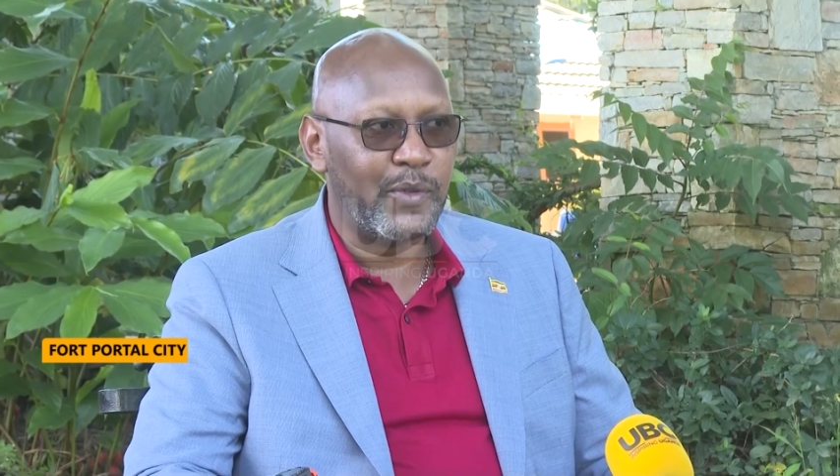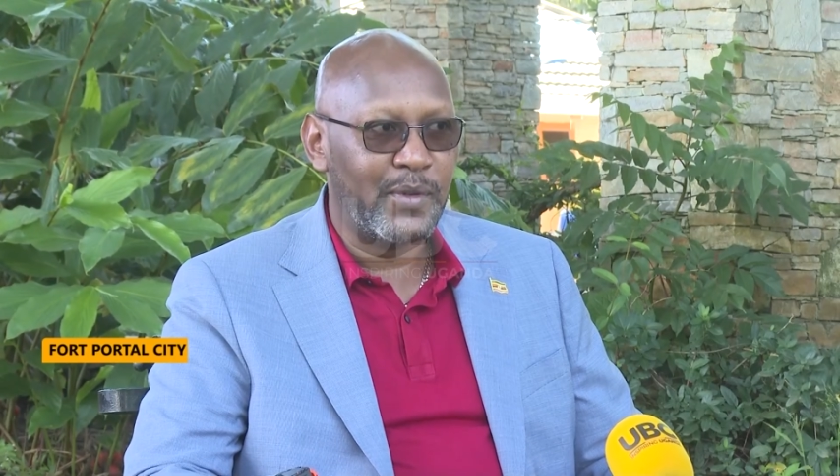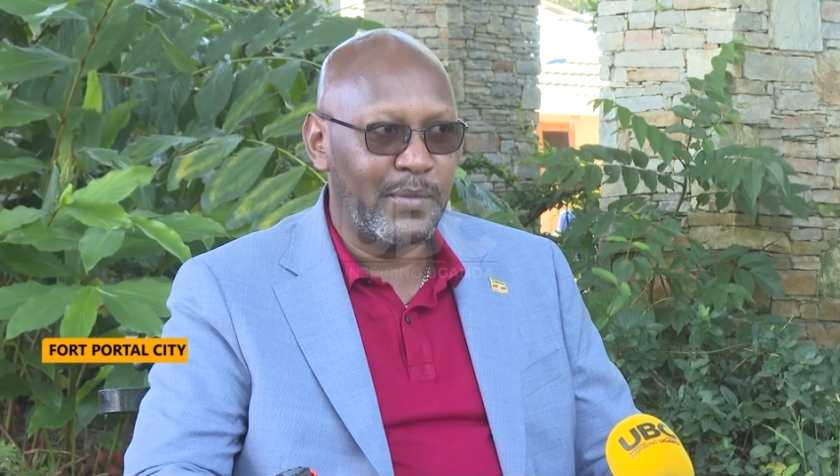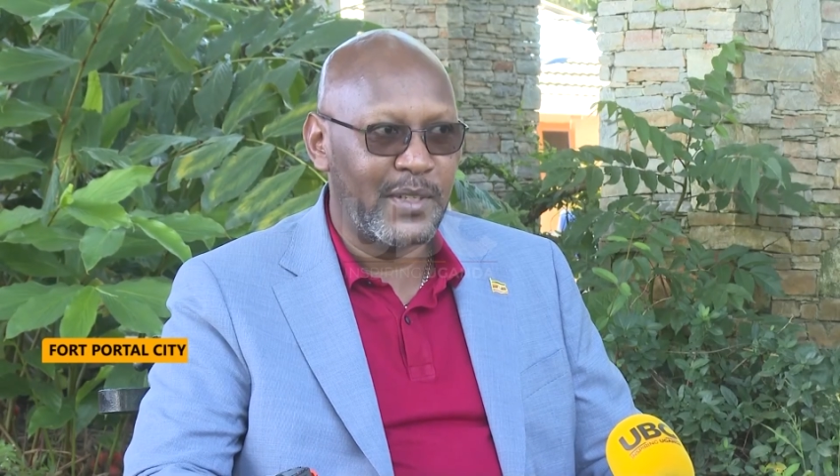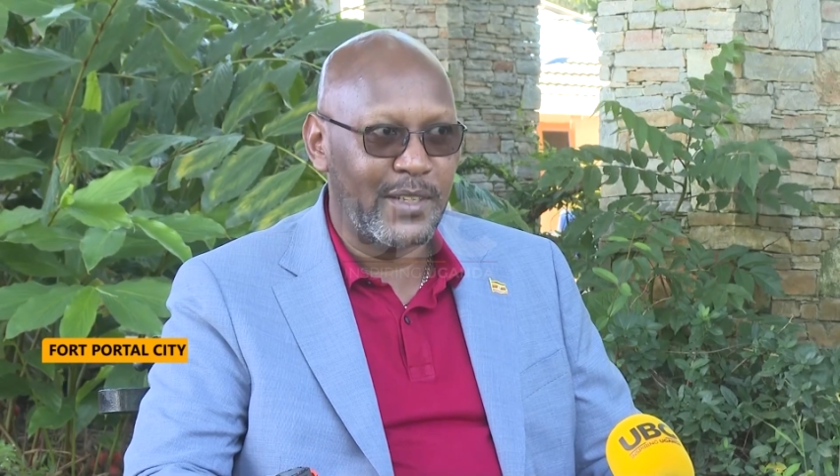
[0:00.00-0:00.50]
to
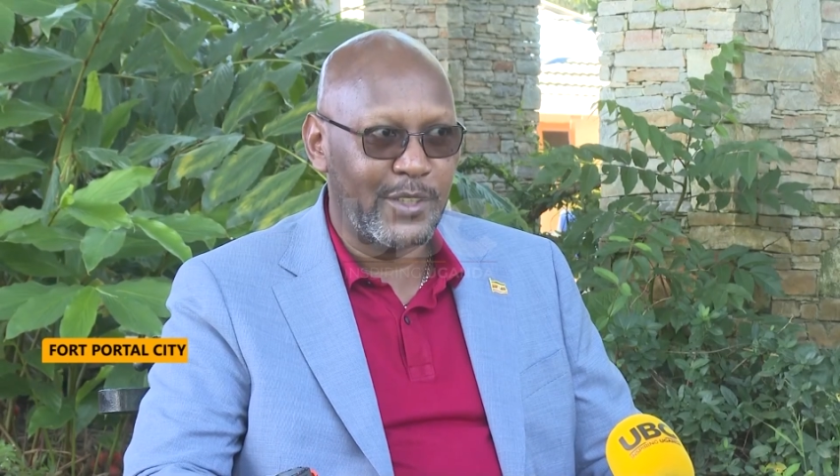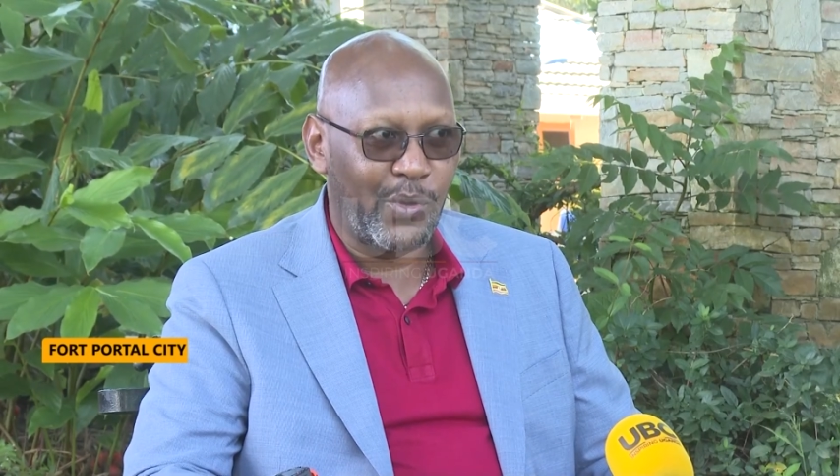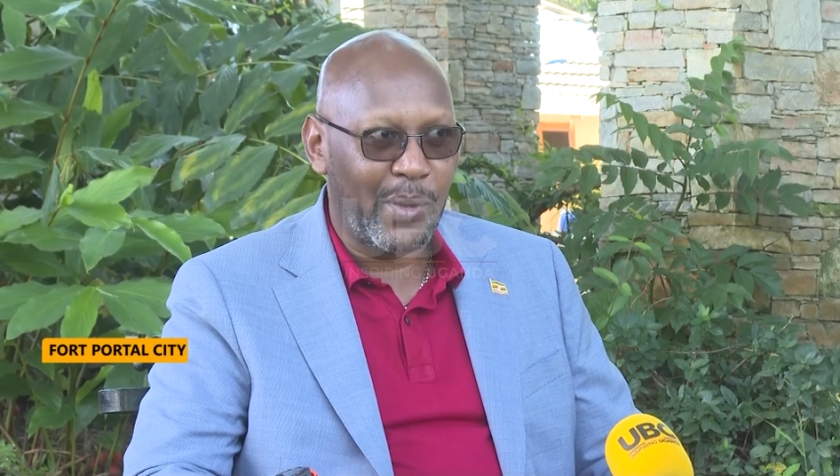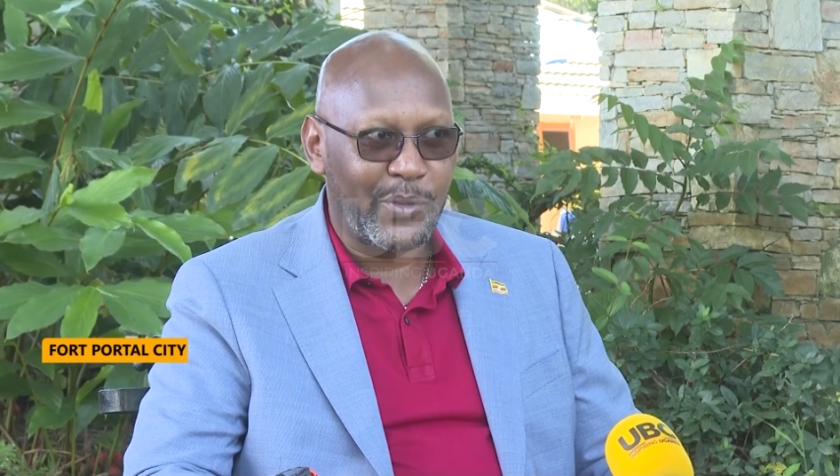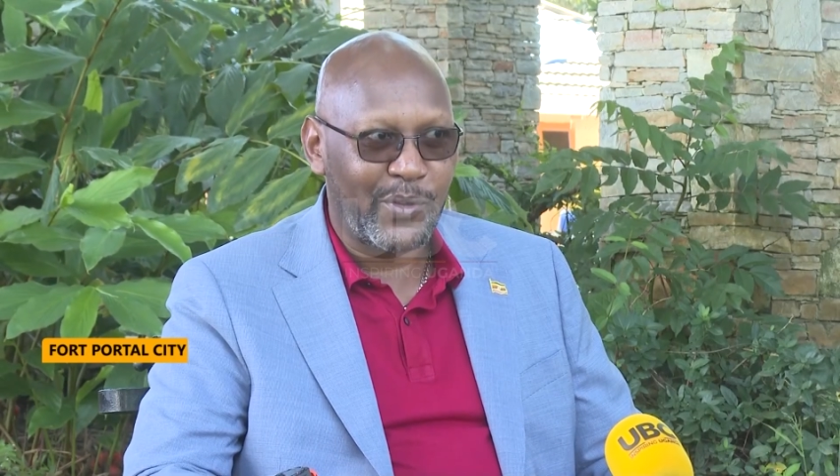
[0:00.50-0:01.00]
immediately
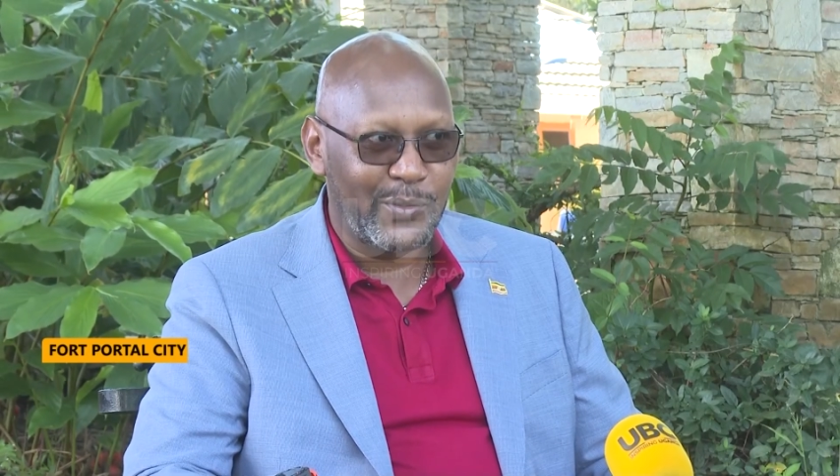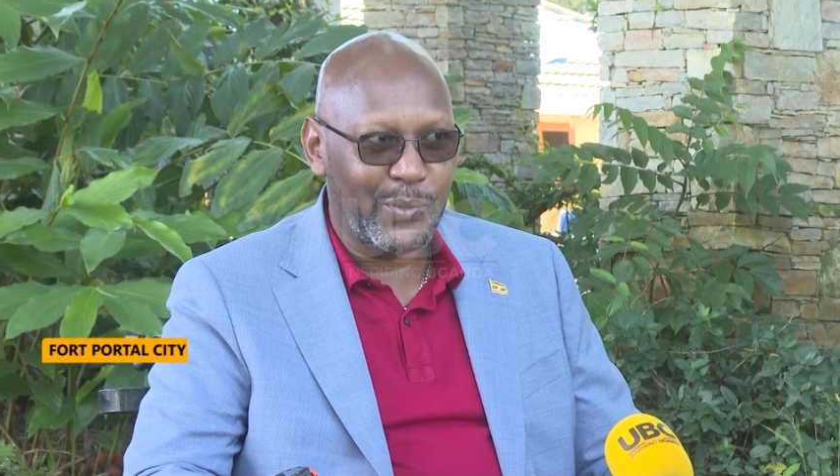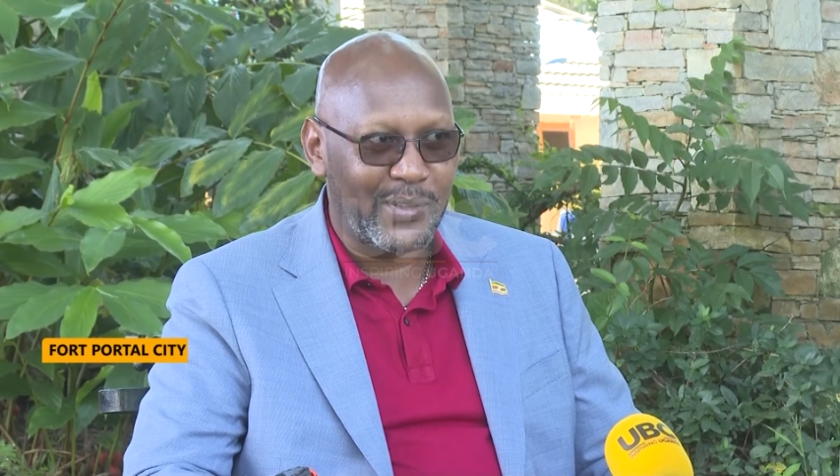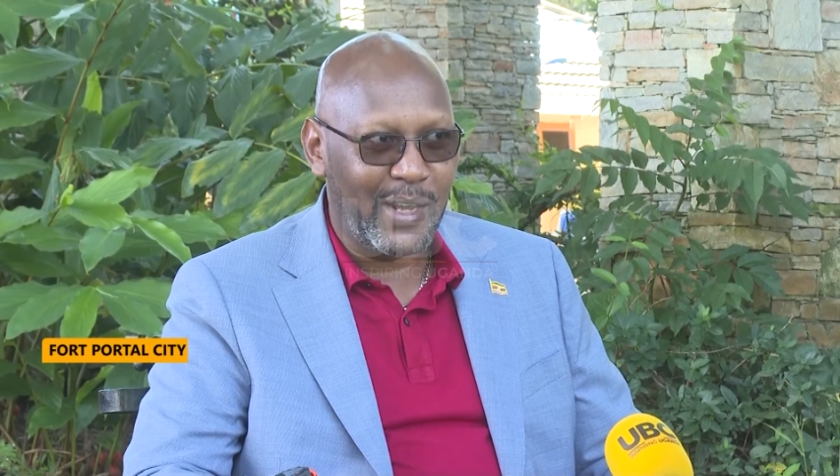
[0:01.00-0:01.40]
talk about transport.